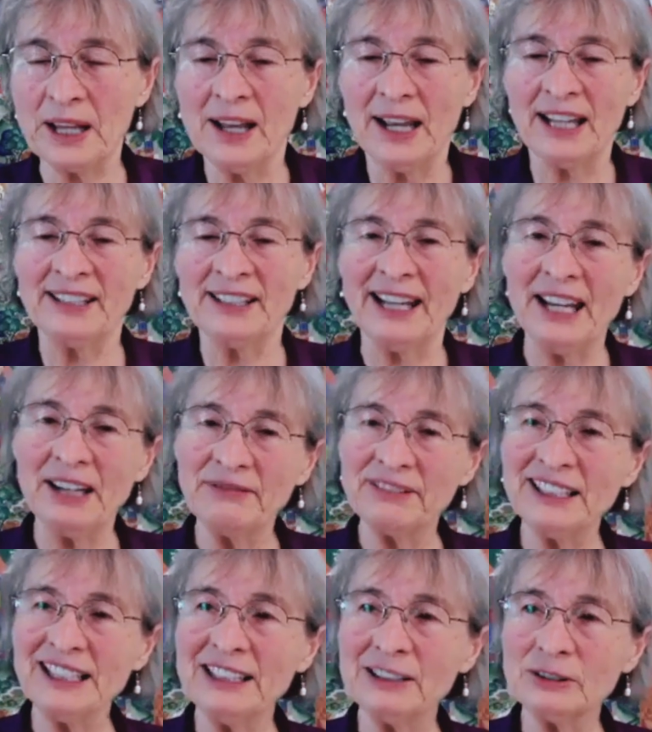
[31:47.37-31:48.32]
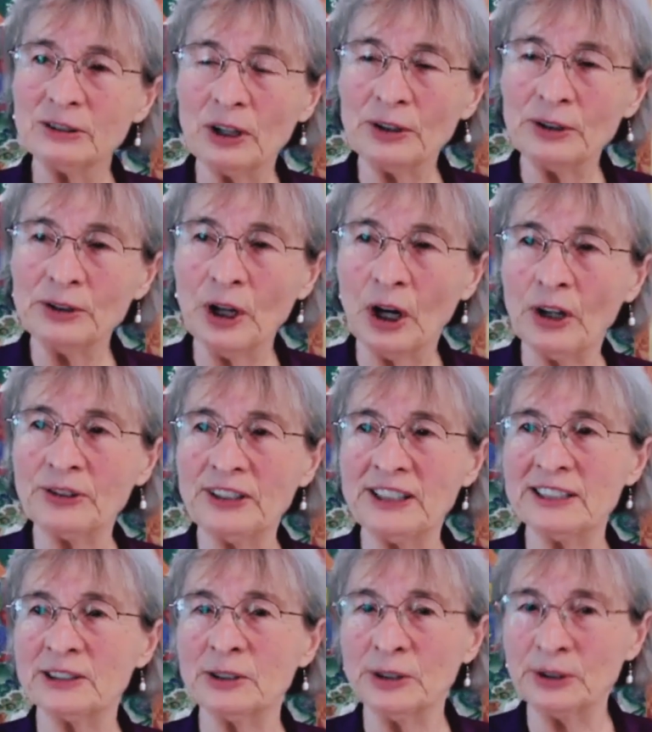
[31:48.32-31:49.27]
And every little dot
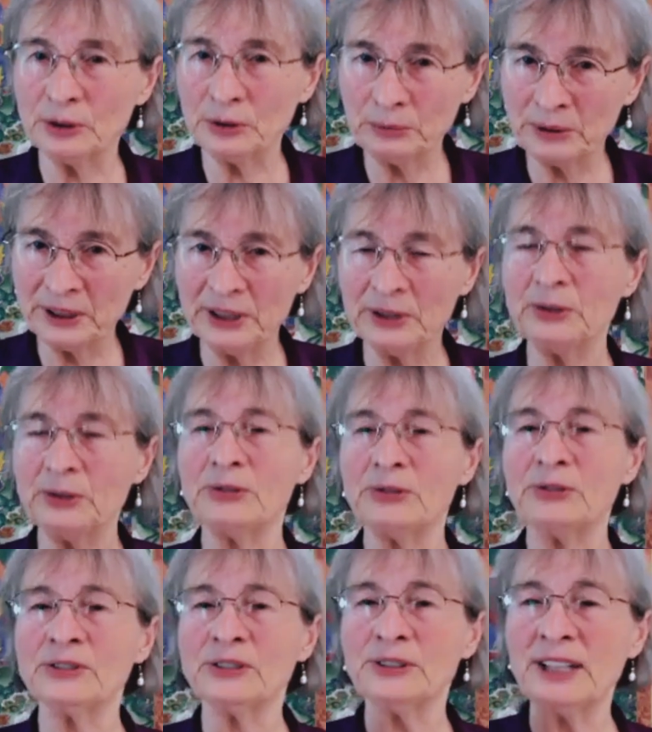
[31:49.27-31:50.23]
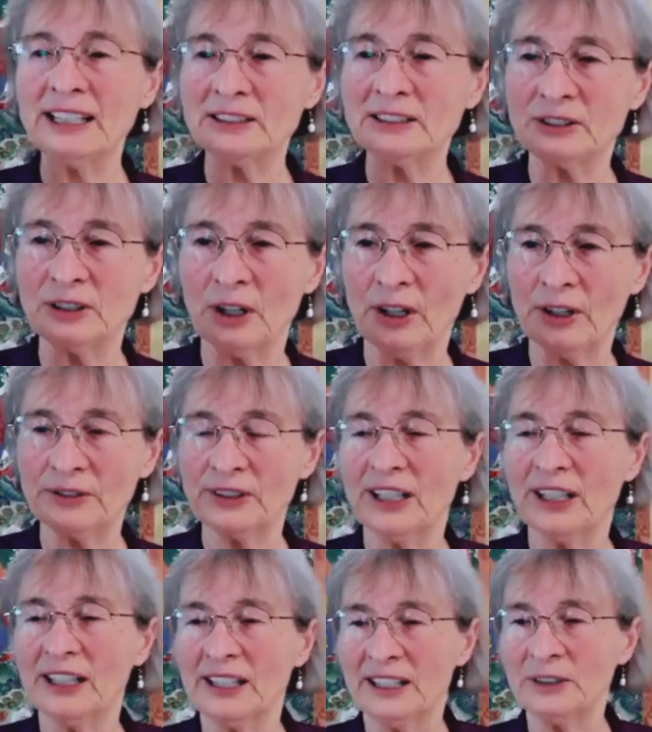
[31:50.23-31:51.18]
is going to bring you to the next dot,
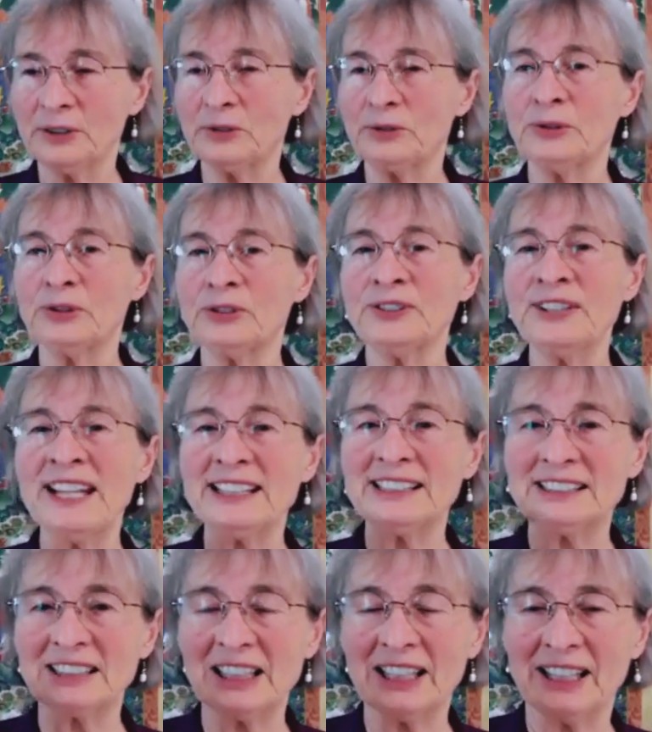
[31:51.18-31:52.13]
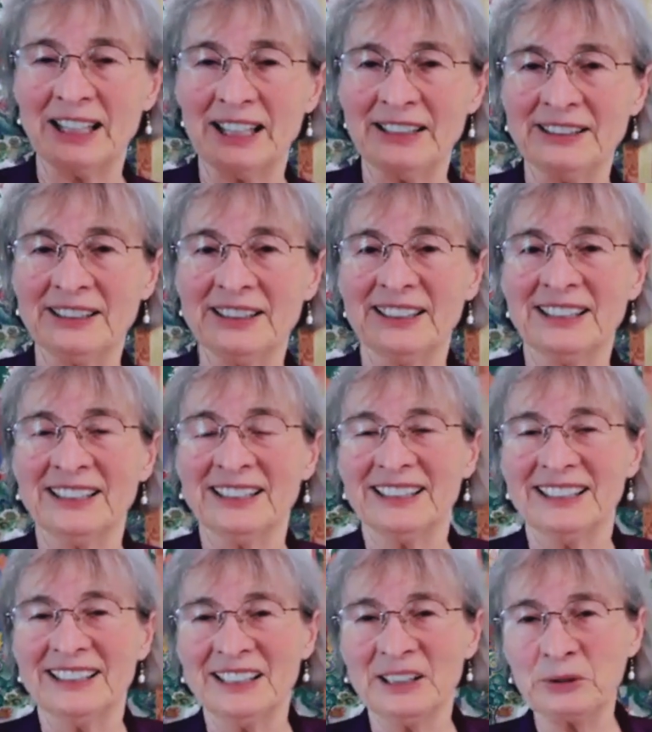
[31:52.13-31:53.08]
and to the next line,
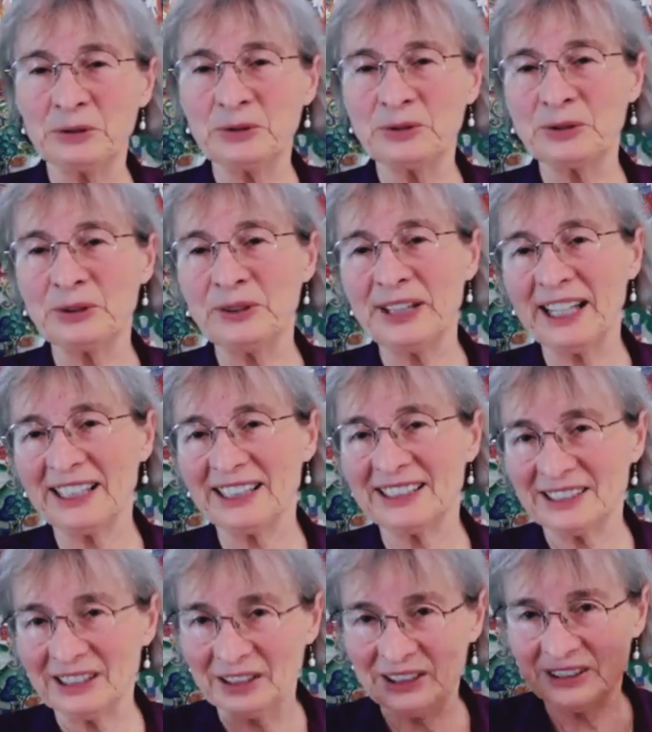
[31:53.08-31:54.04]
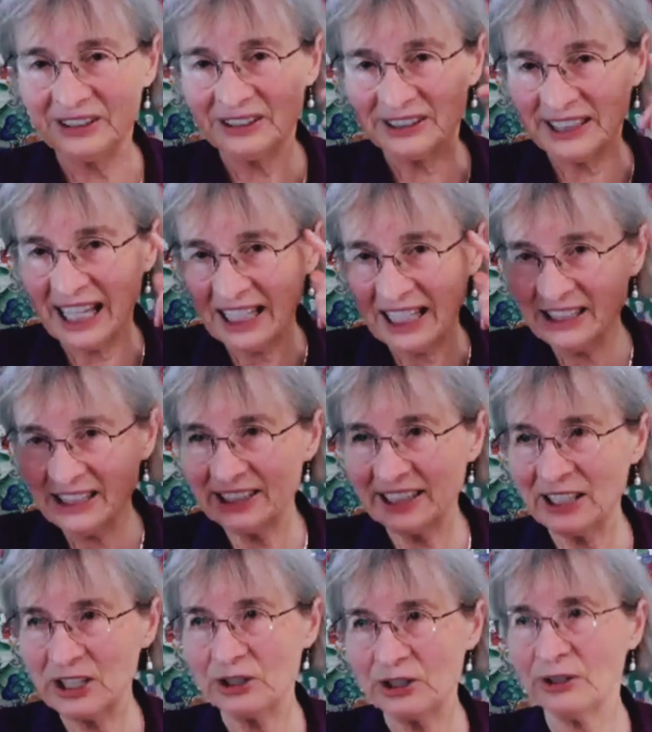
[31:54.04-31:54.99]
and to the next
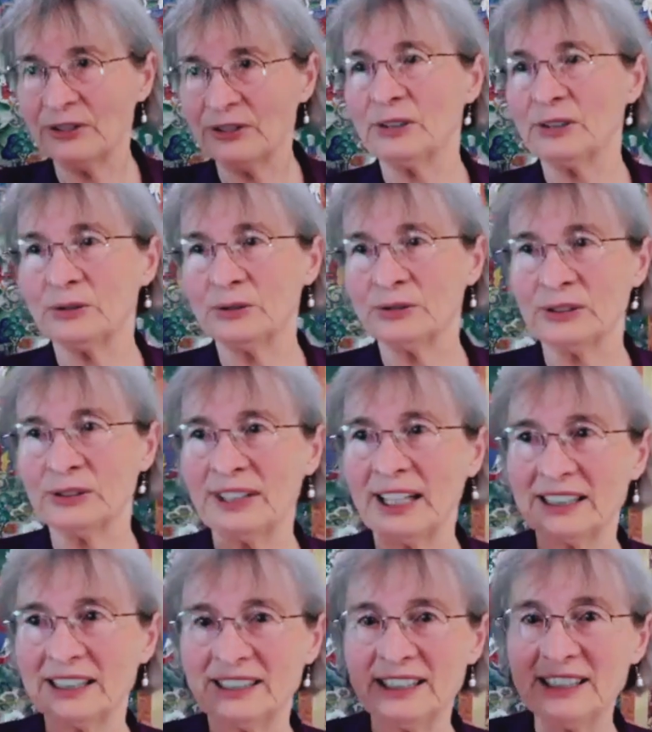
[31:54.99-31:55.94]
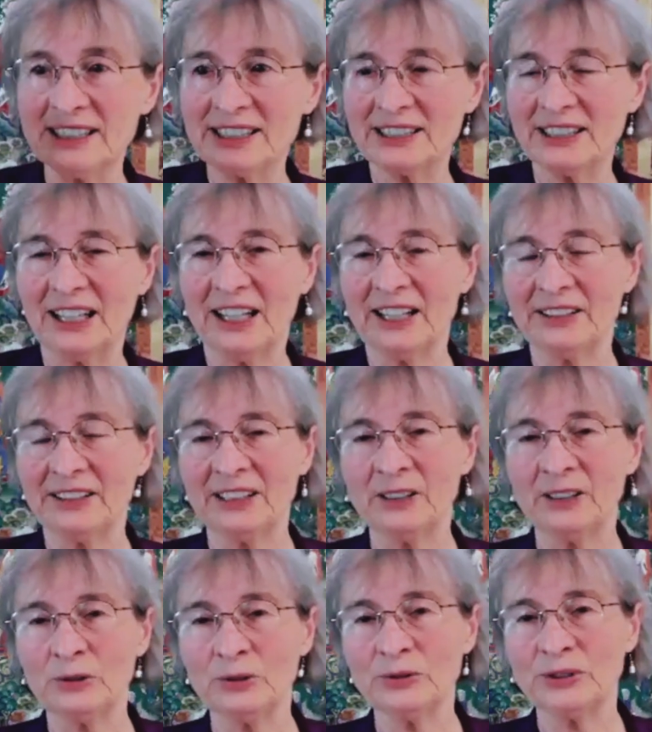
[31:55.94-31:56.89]
realization, and to the next insight,
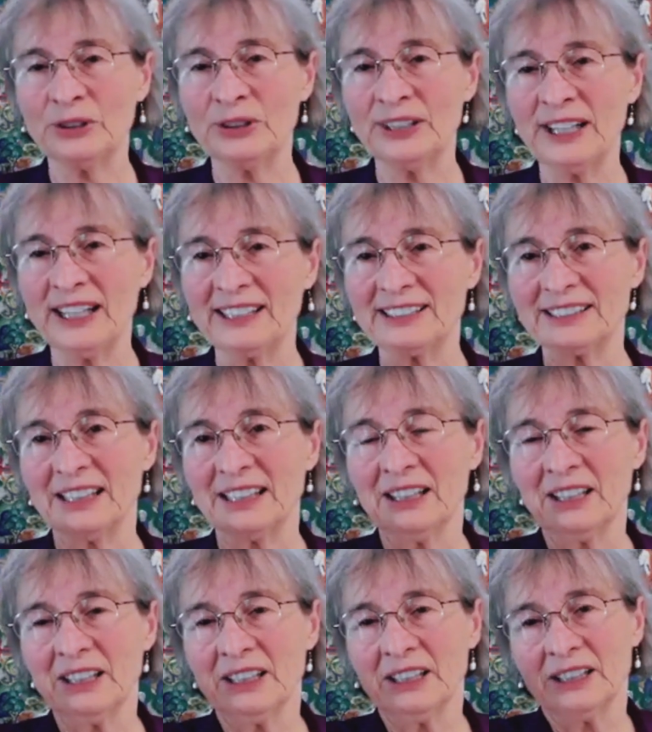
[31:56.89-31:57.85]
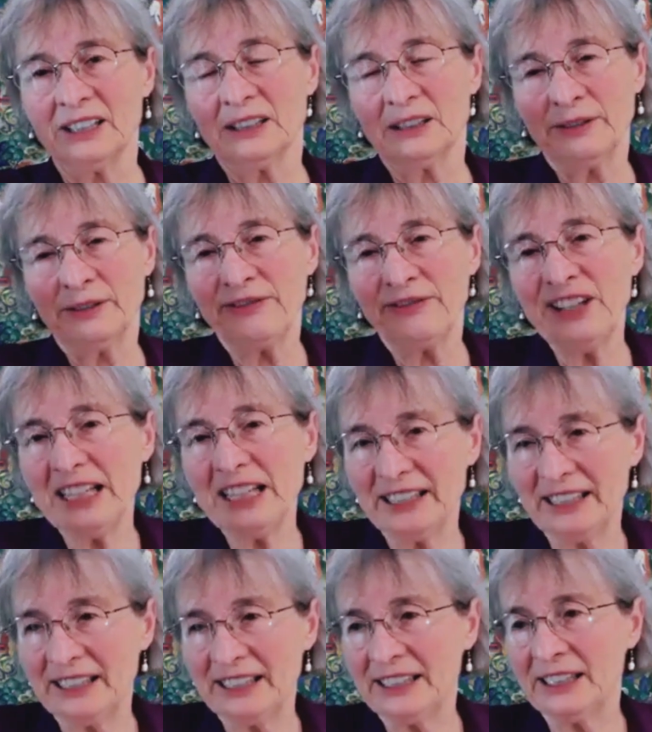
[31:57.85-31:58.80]
and to the next
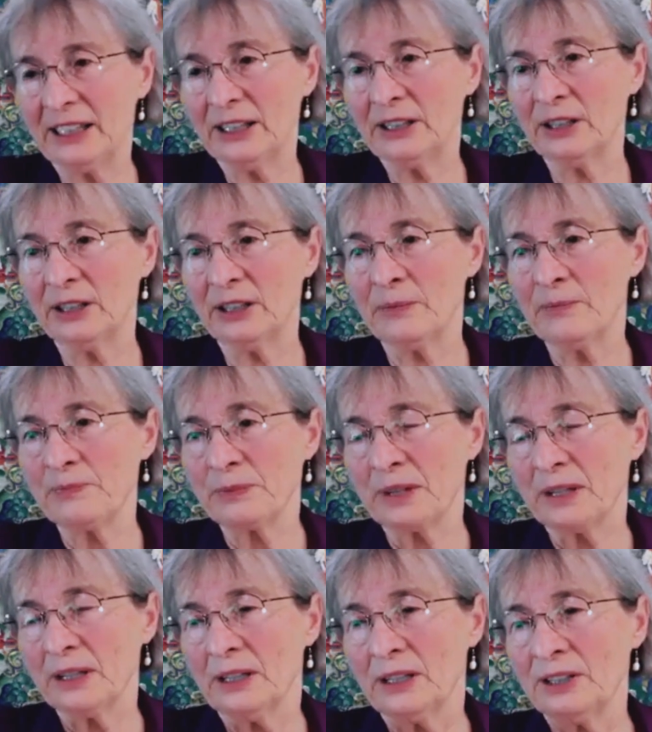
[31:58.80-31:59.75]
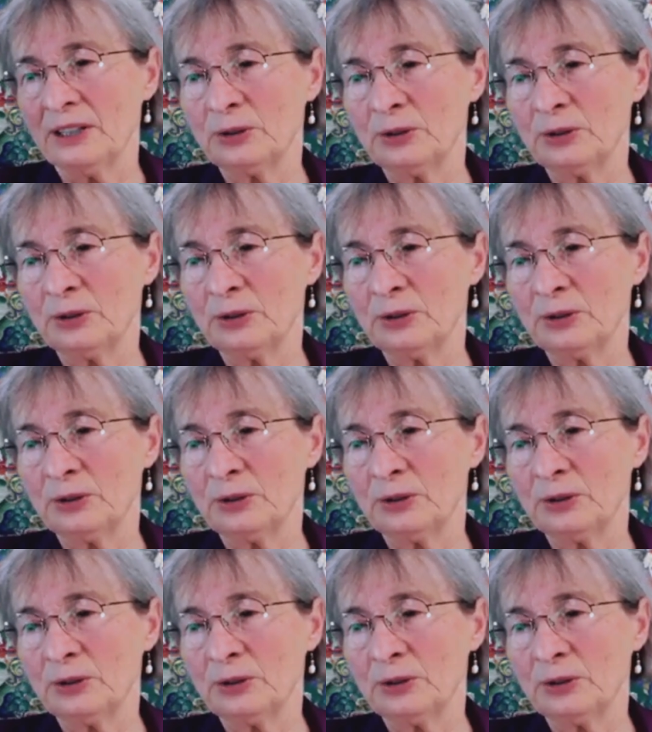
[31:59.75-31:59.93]
feeling, and